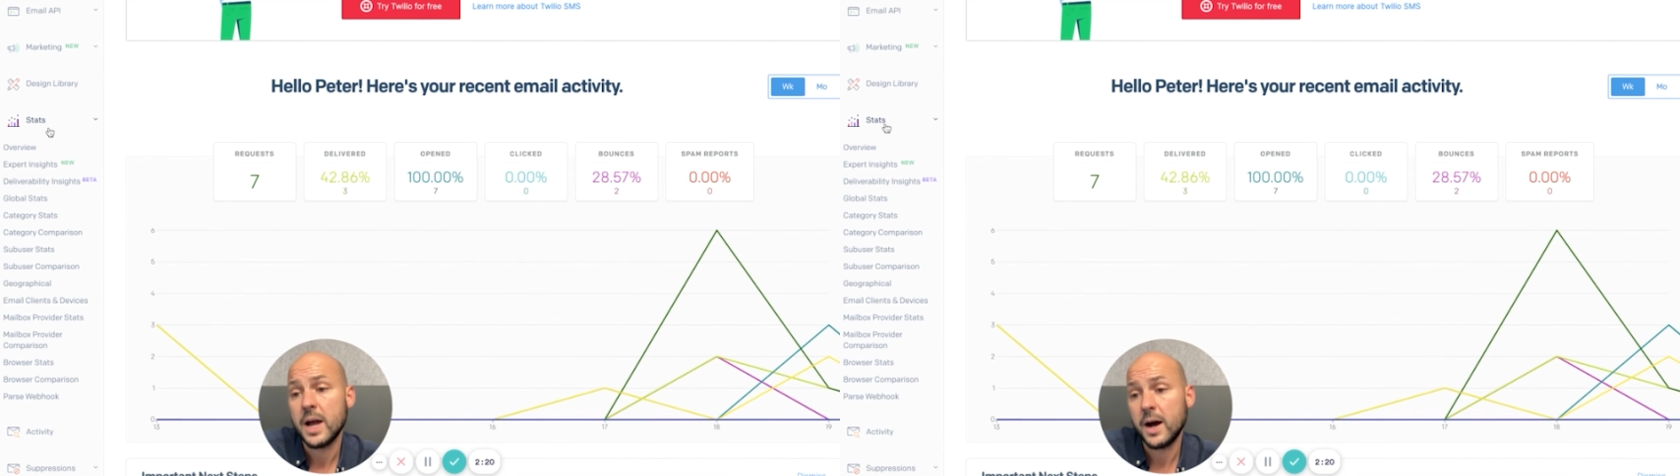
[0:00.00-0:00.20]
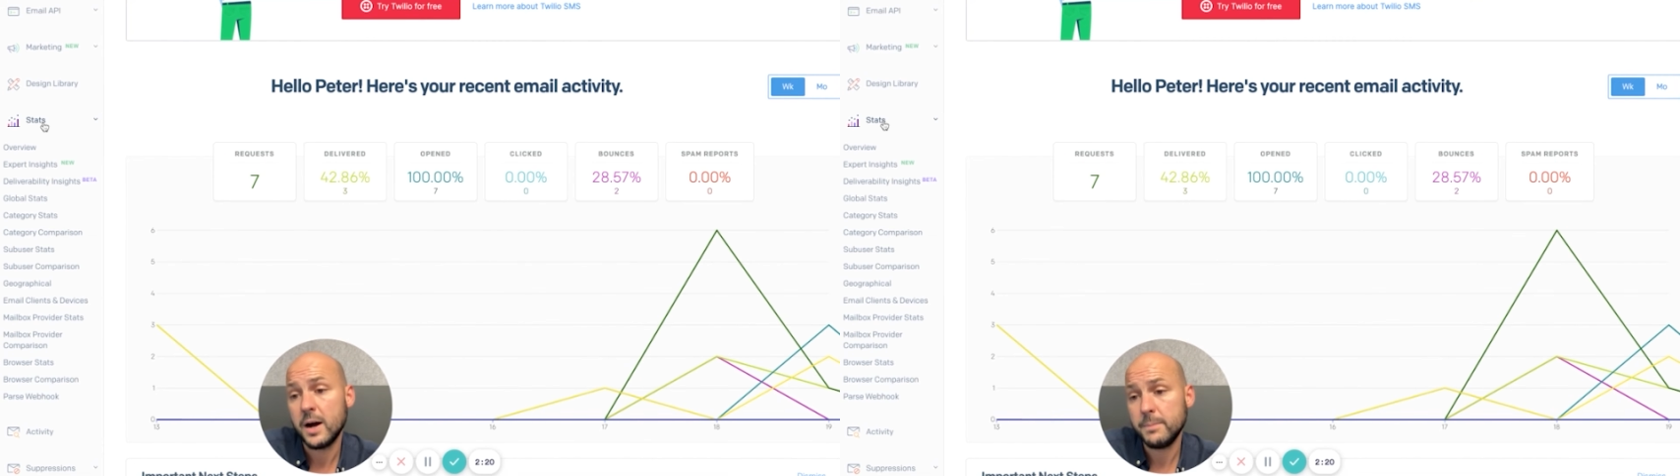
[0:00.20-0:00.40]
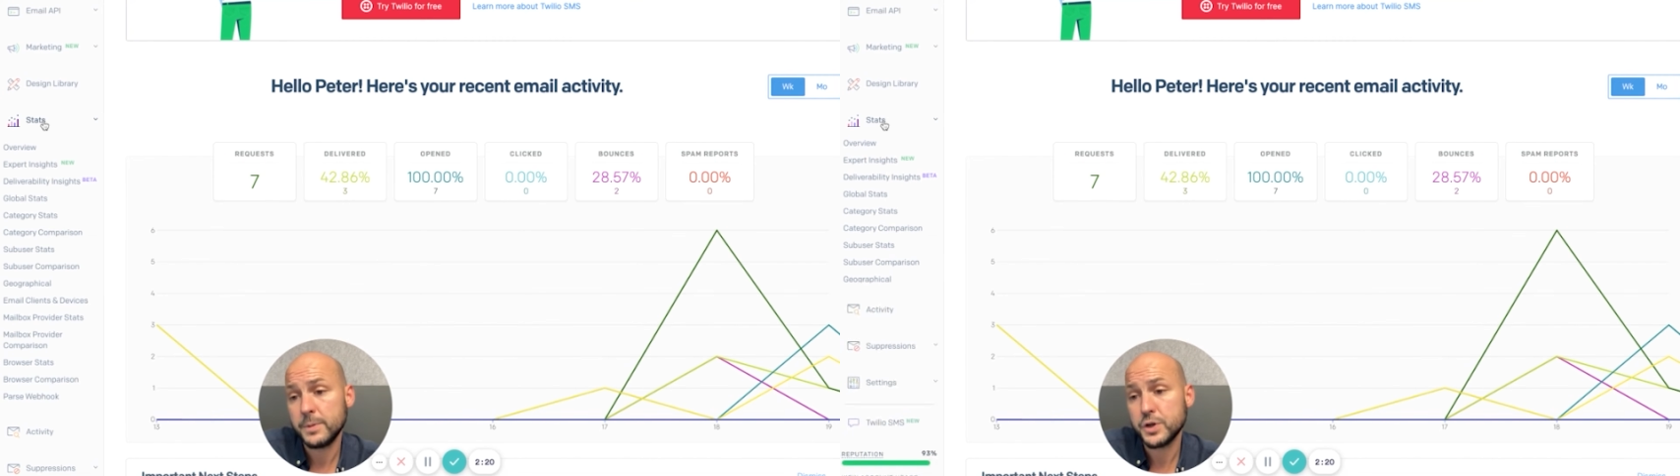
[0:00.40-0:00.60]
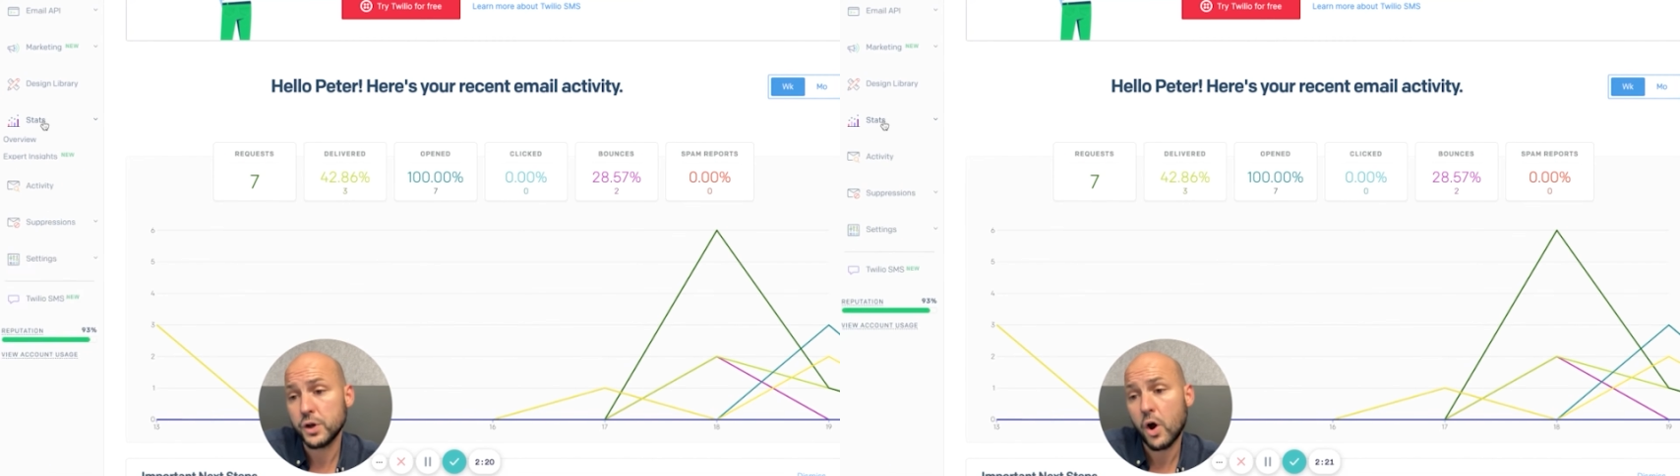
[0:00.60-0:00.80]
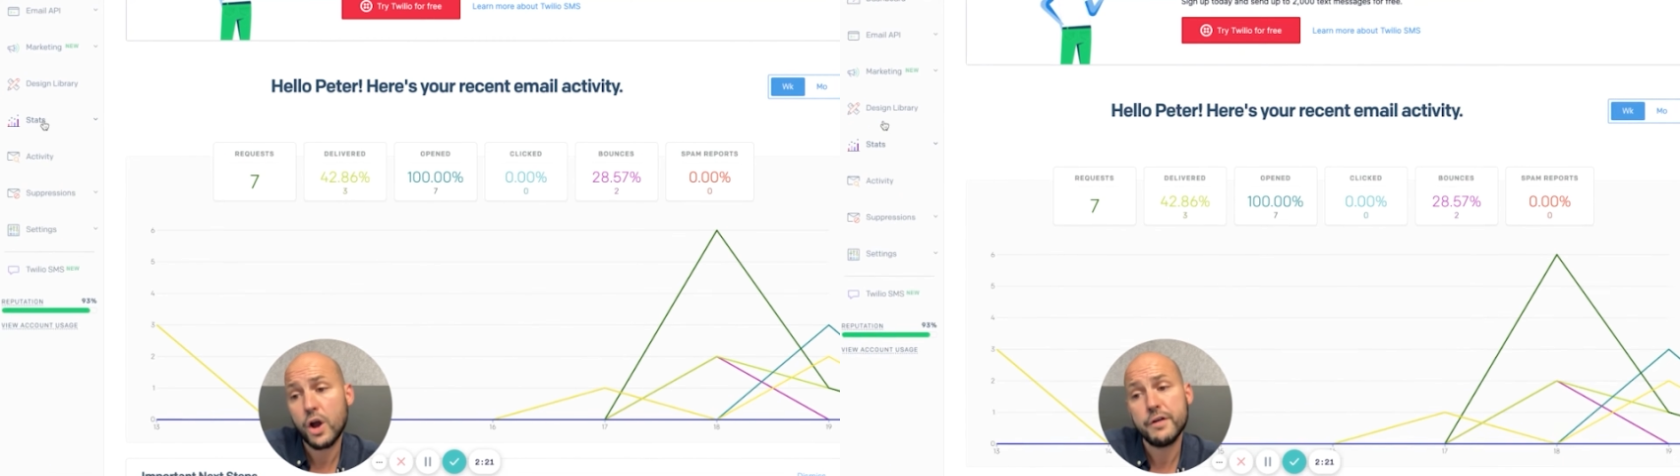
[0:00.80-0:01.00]
you're
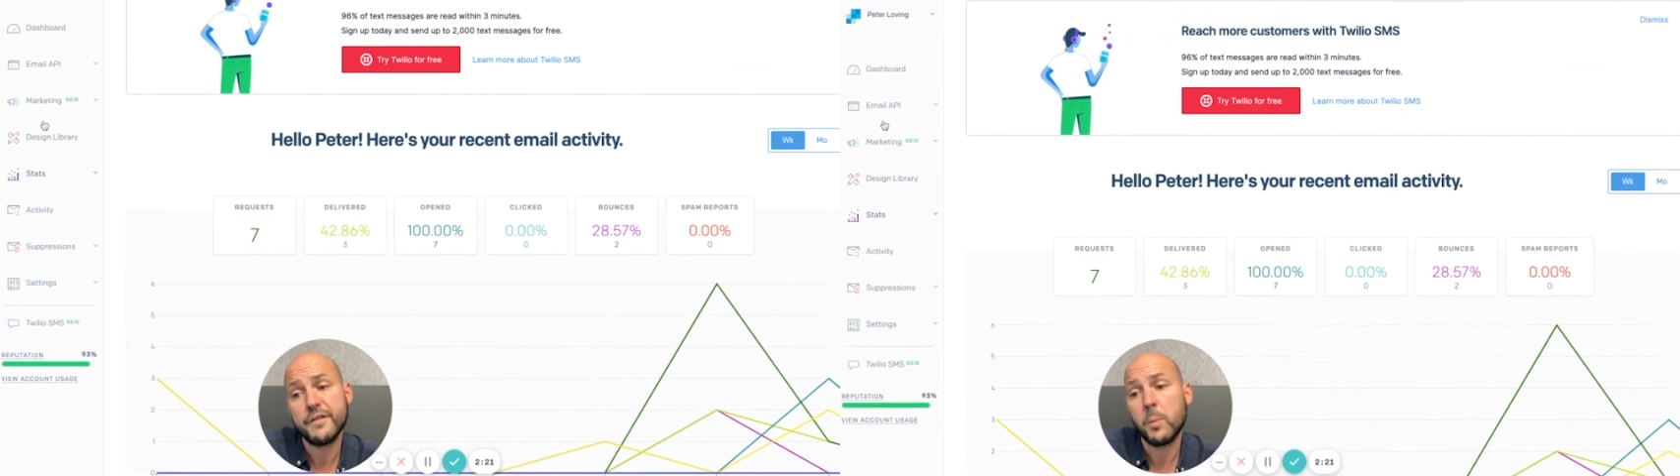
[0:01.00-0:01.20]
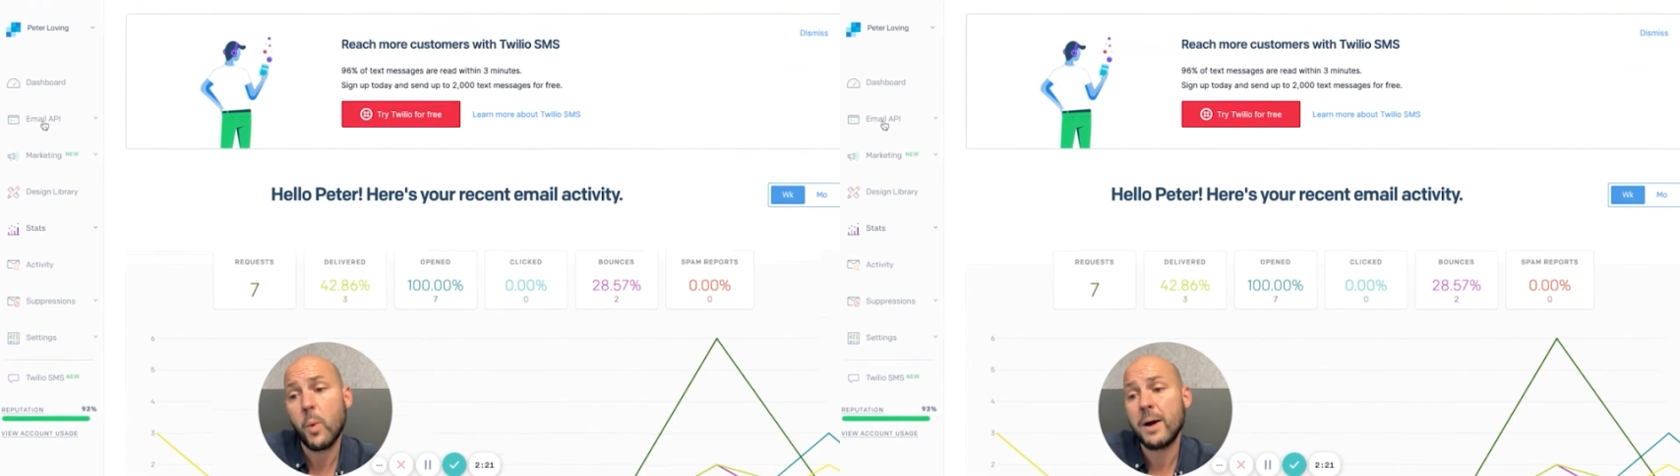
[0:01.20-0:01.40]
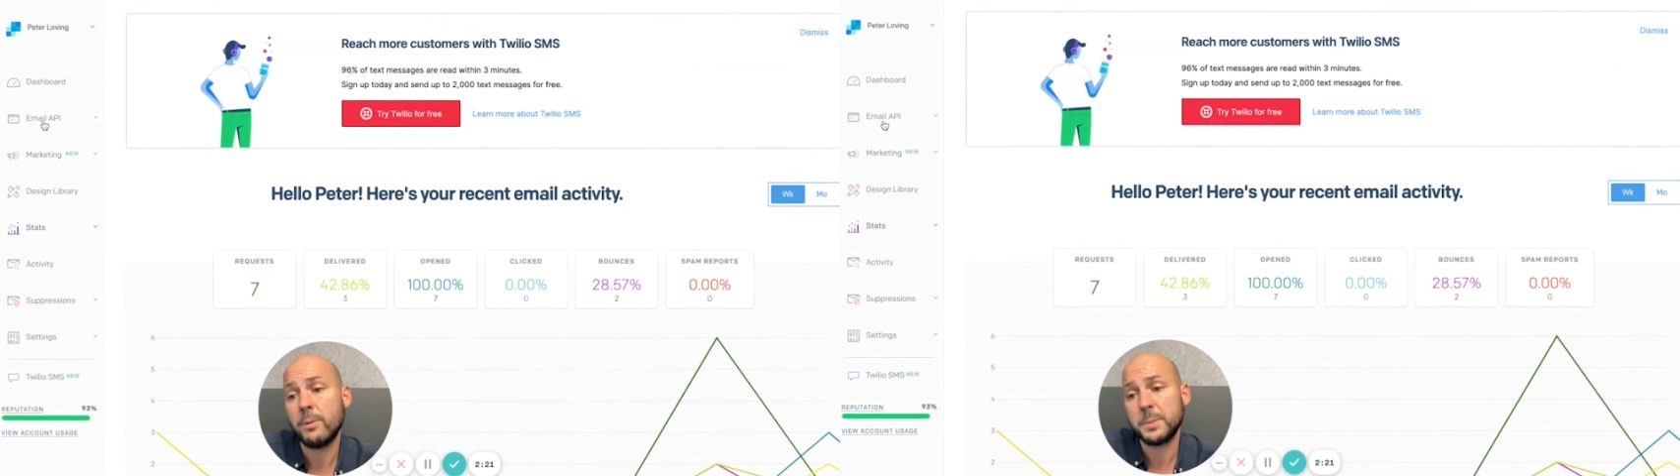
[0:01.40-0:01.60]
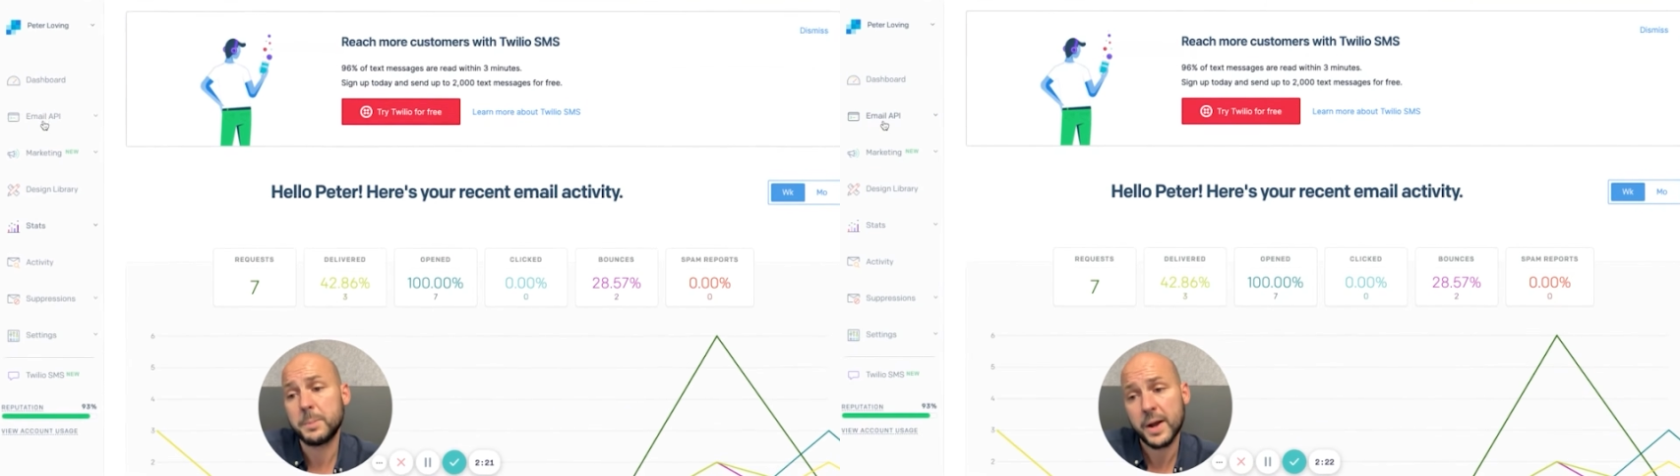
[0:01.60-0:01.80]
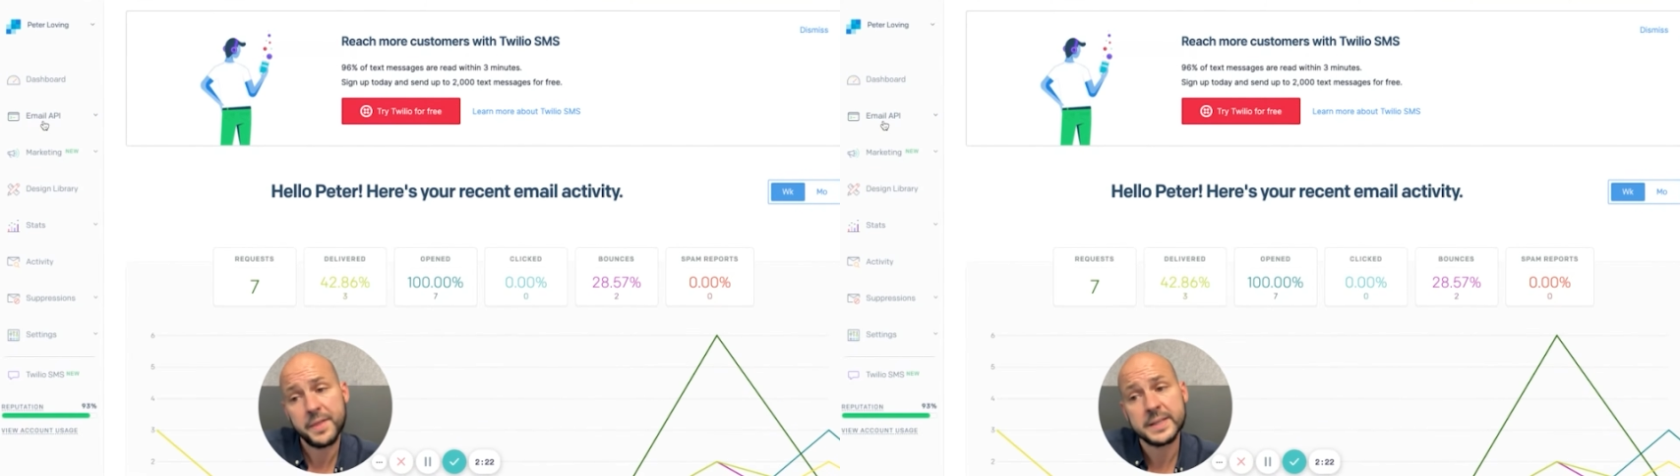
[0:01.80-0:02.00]
not overwhelmed
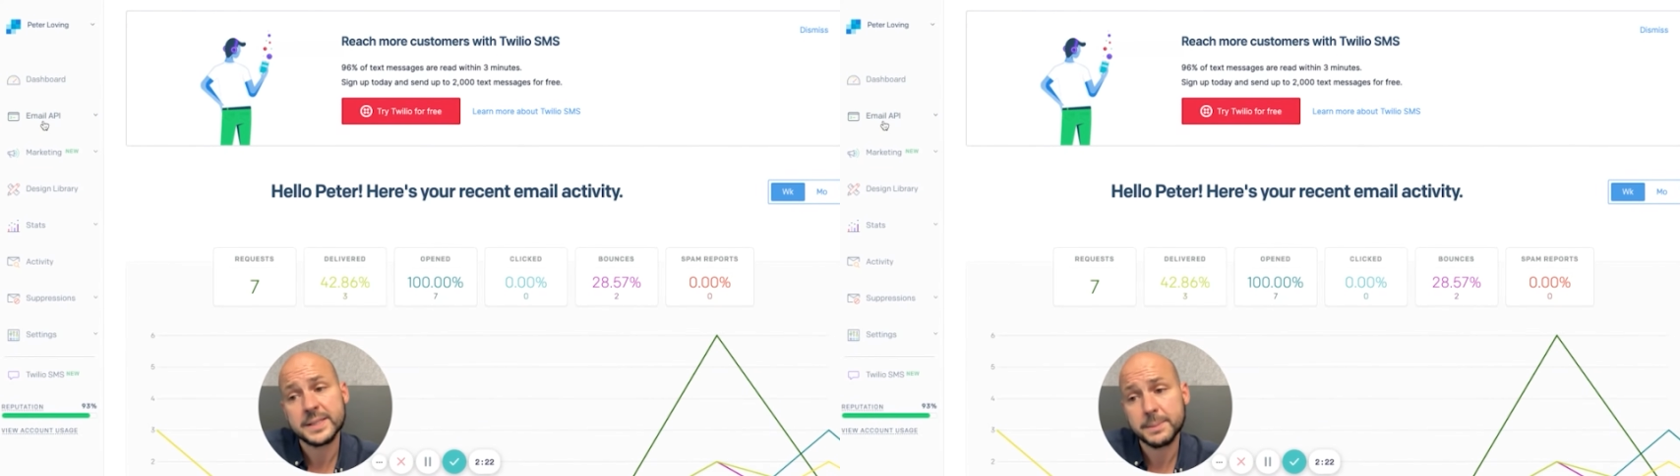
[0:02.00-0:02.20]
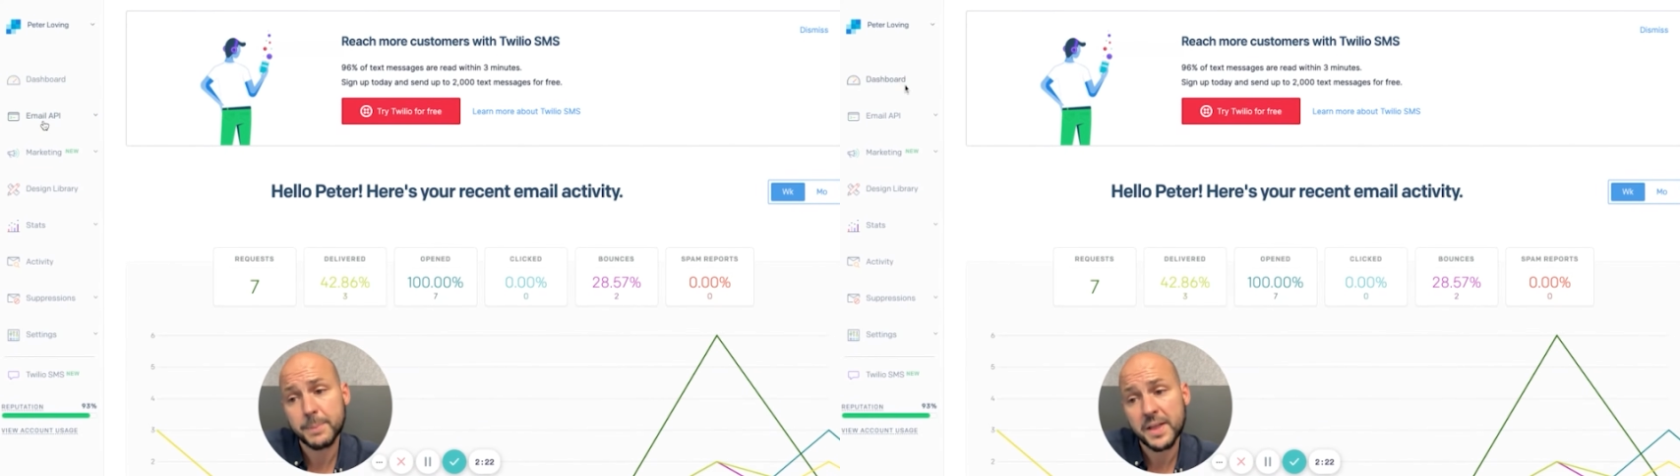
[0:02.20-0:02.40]
by this